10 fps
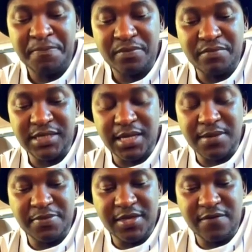But I
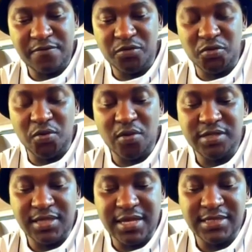am thankful to
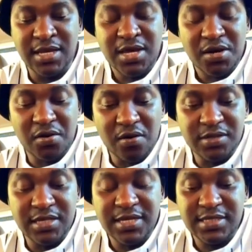God that
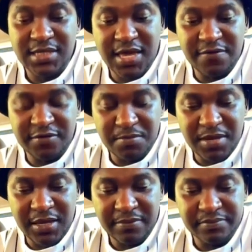God saved me.